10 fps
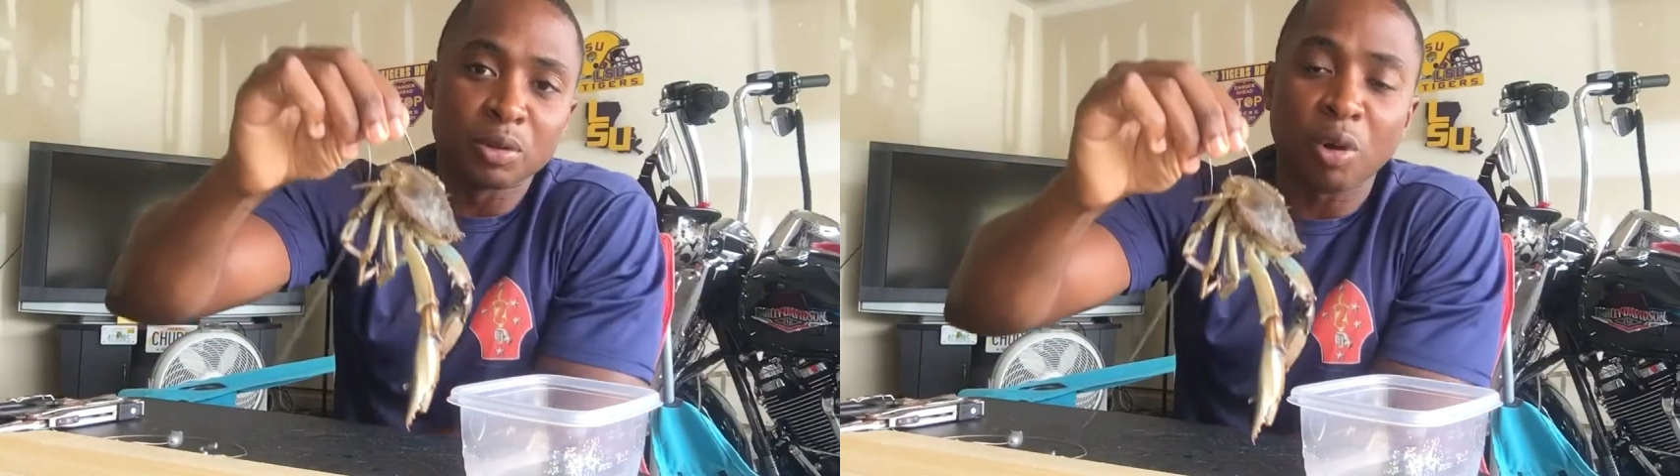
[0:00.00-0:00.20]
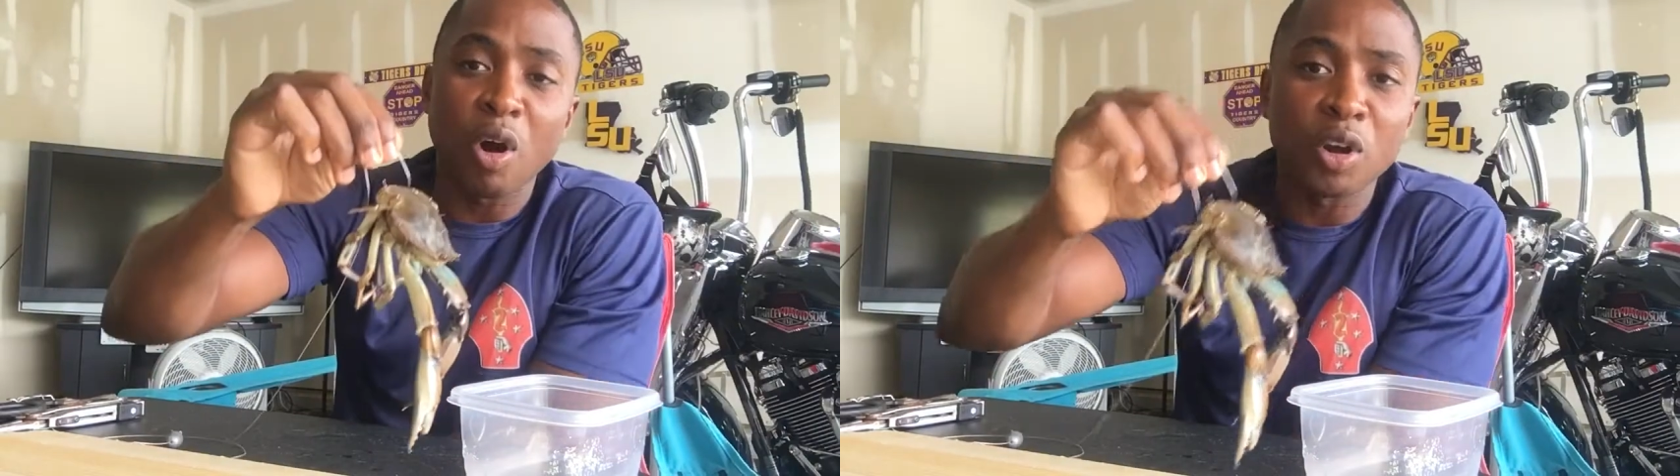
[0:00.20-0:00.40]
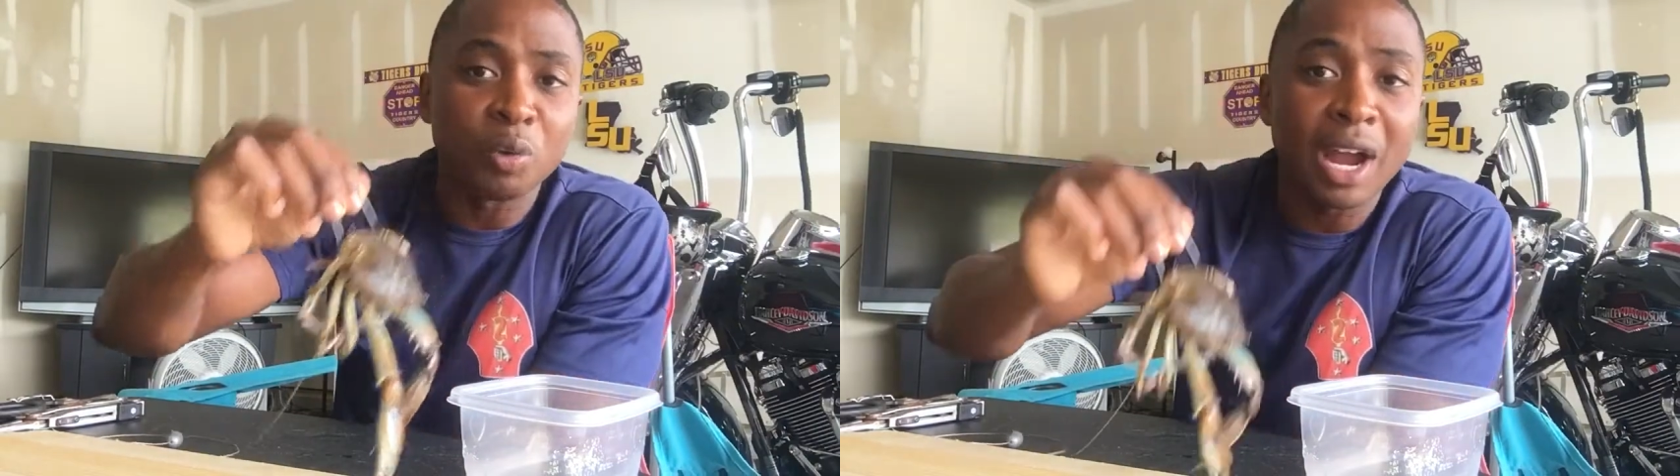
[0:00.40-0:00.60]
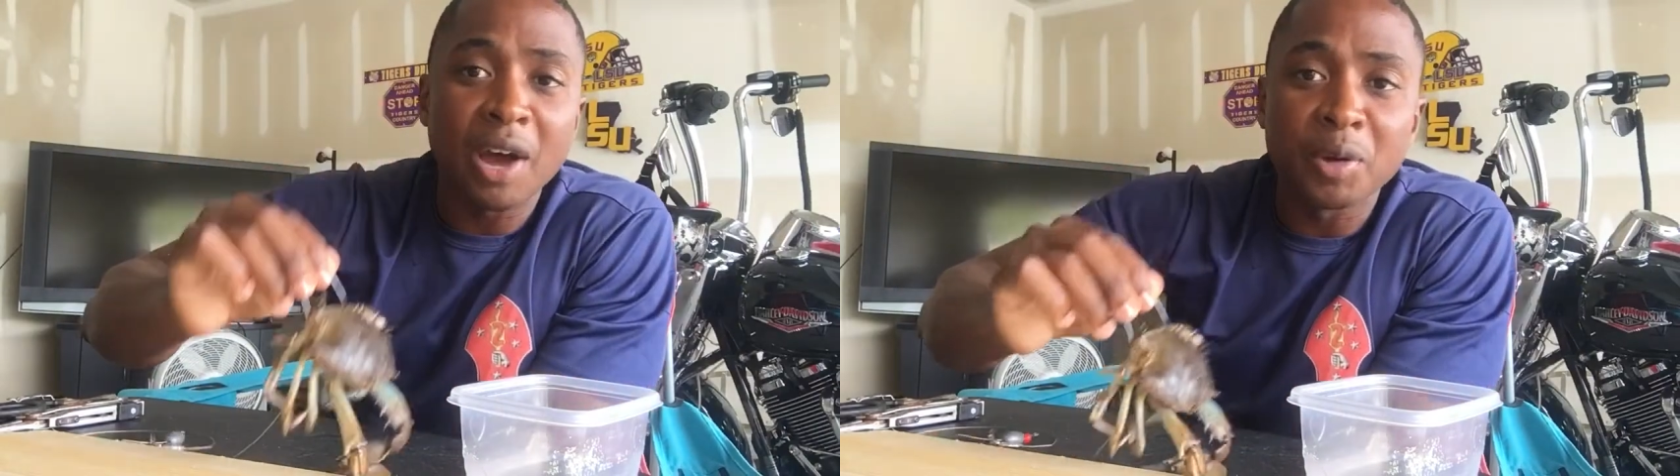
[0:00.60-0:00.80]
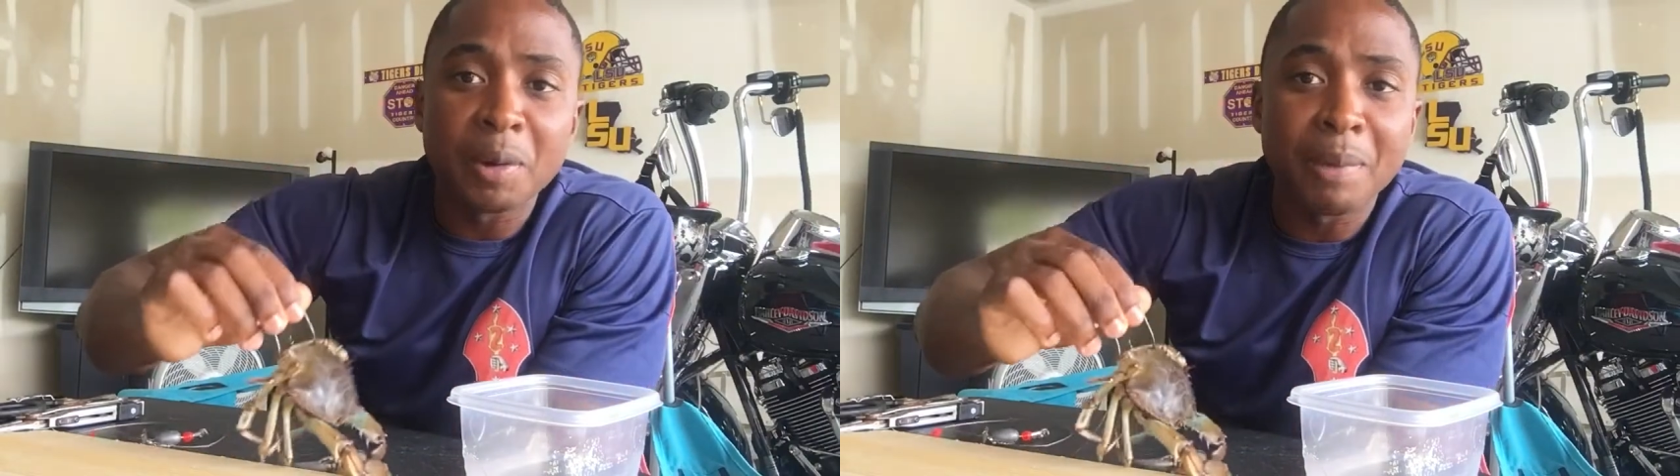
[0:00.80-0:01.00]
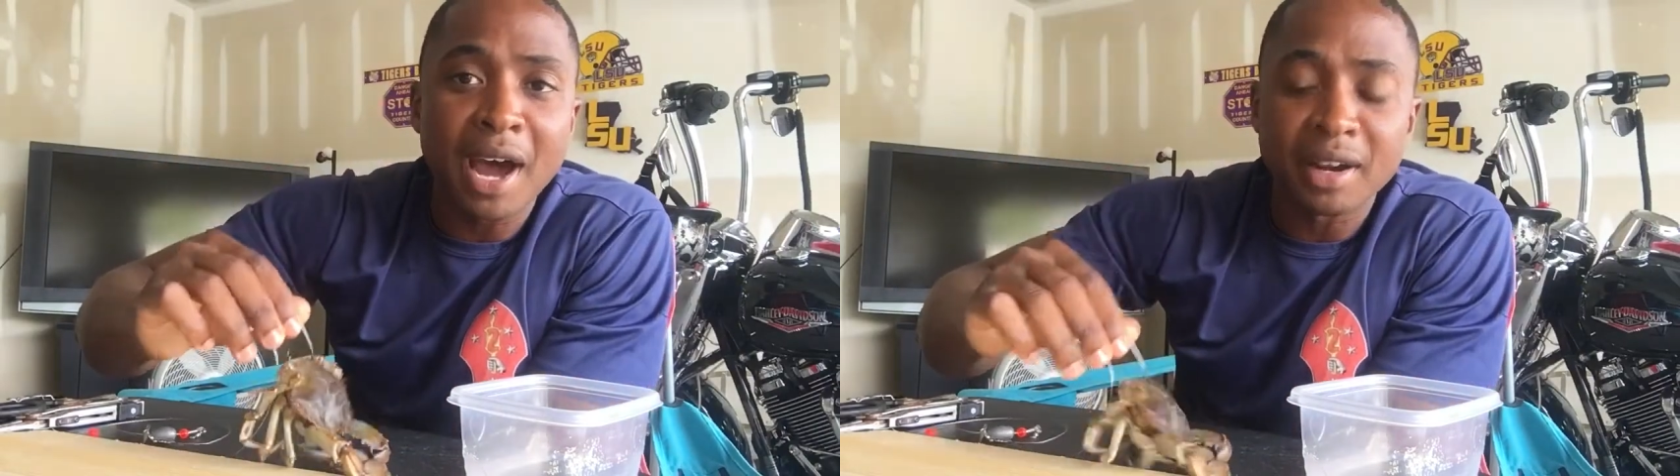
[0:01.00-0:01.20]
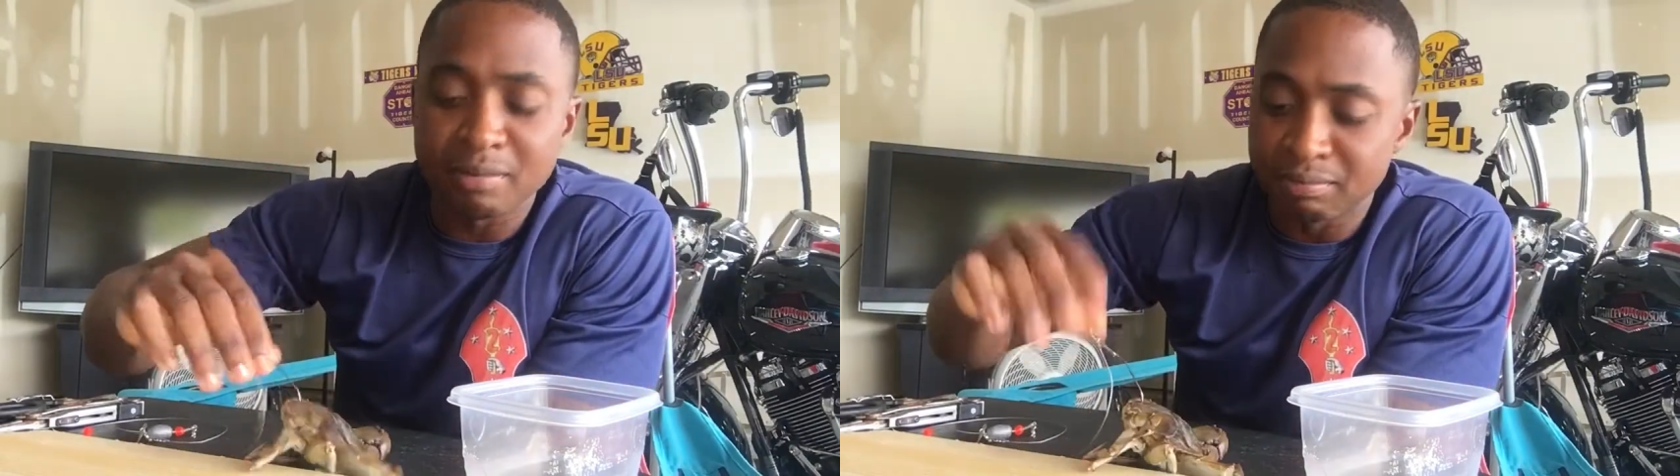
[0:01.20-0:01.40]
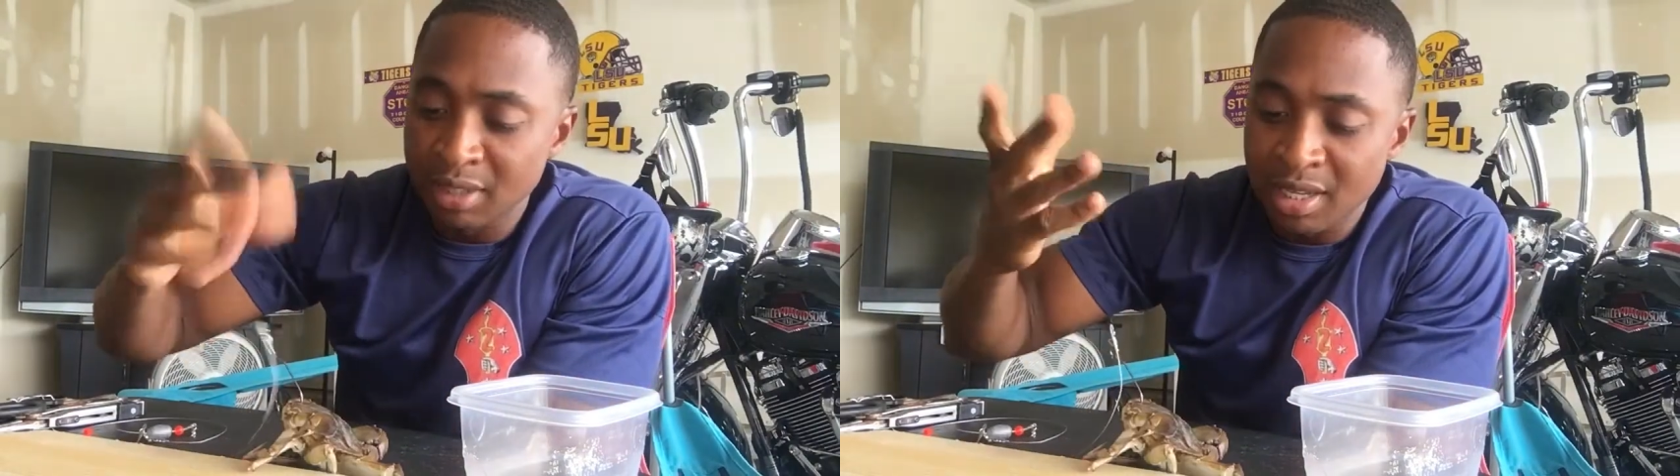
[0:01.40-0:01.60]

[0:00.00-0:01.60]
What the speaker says: crawl around on the bottom.